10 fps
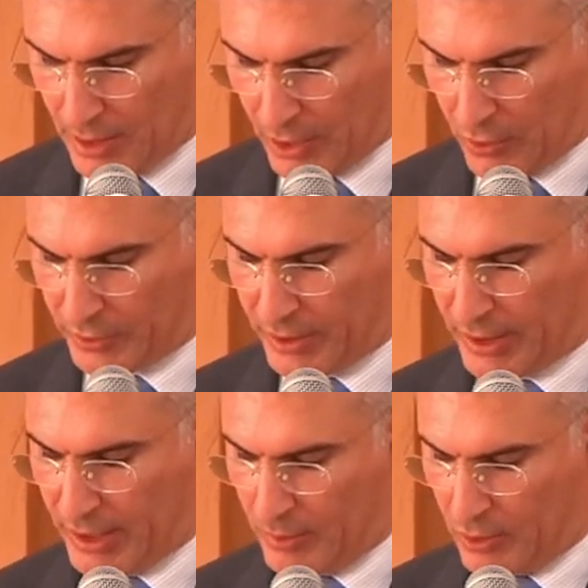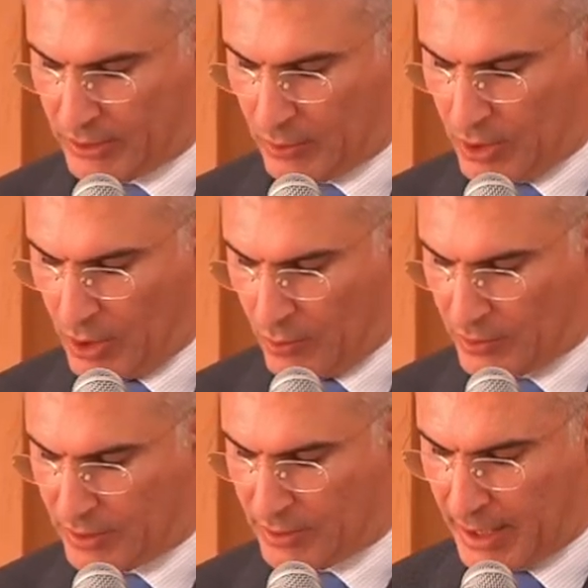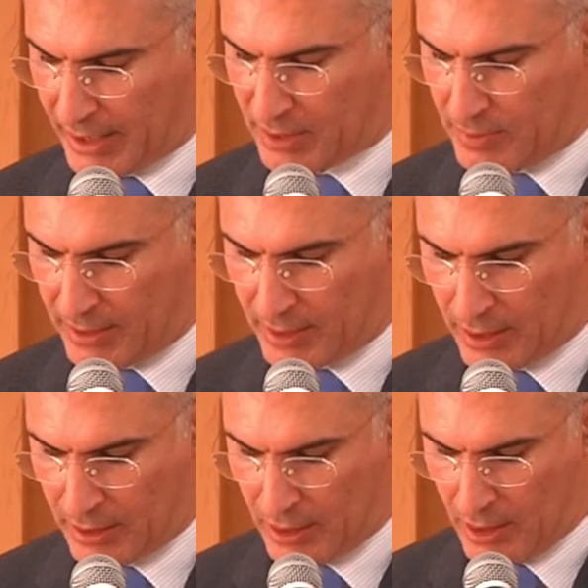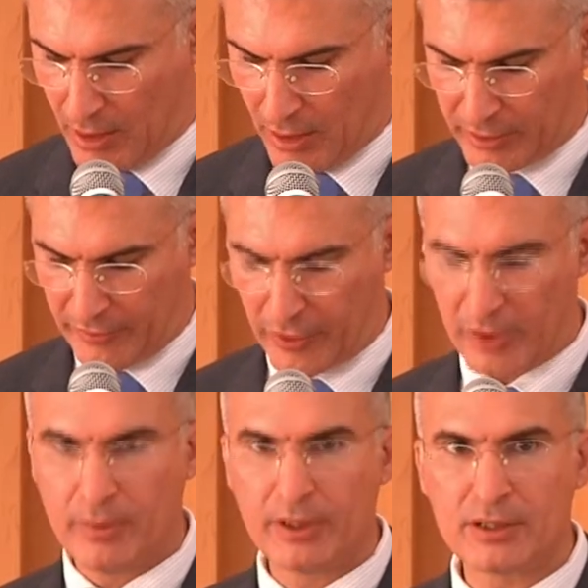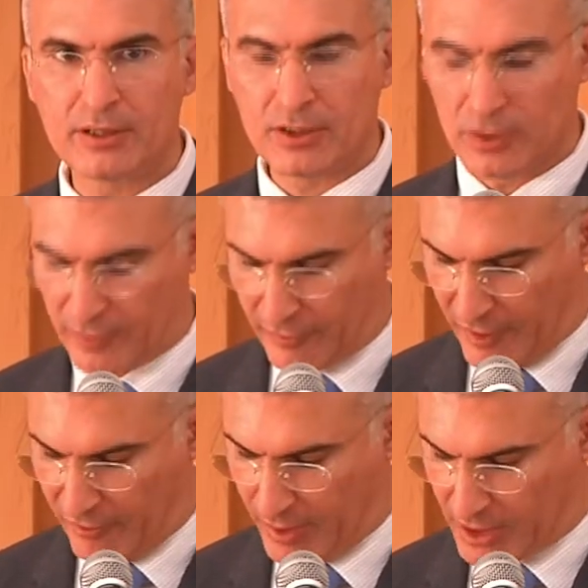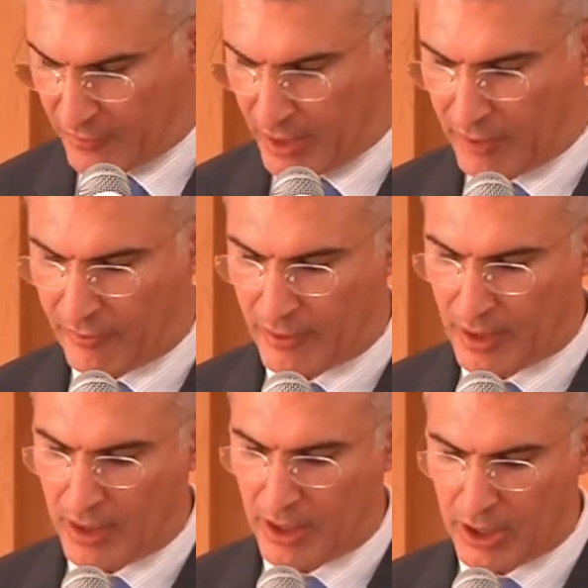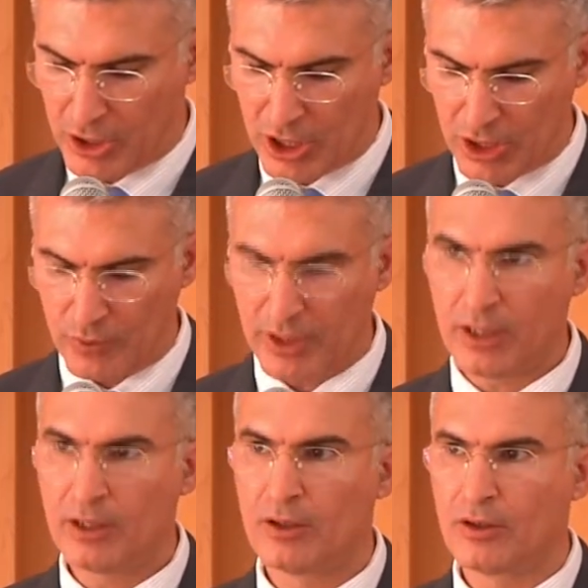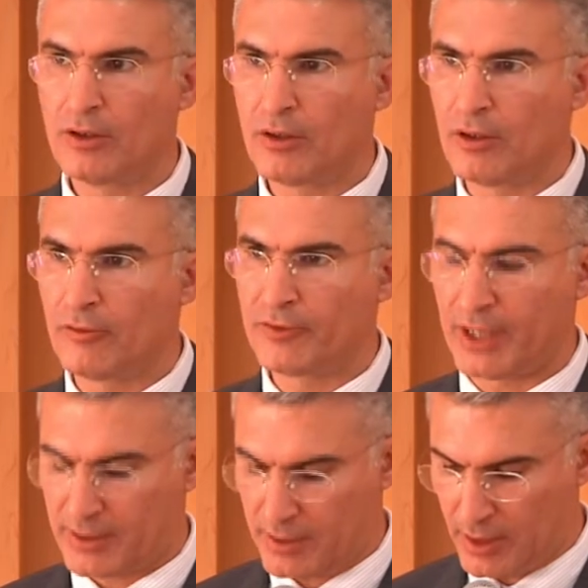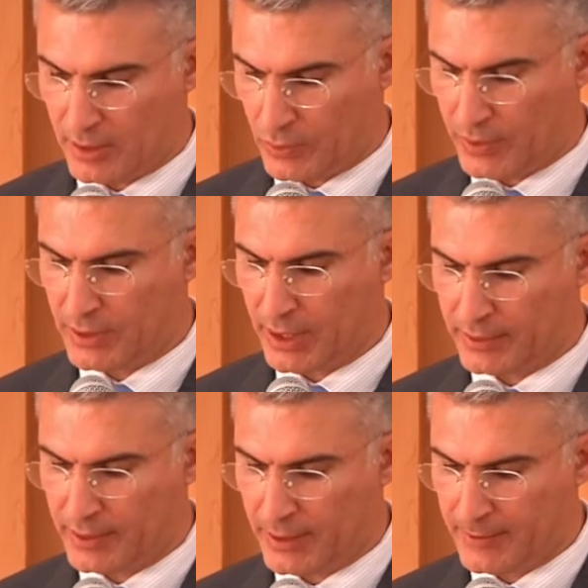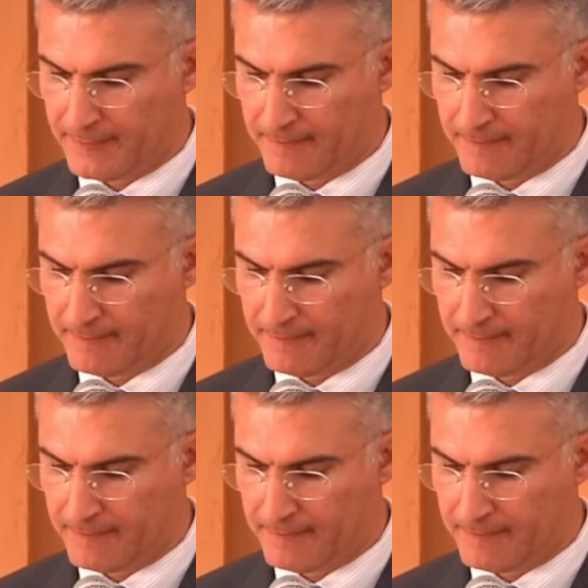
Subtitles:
Accordingly, Malta will host the next meeting of the Foreign Ministers of the 5+5 in January of next year, 2019.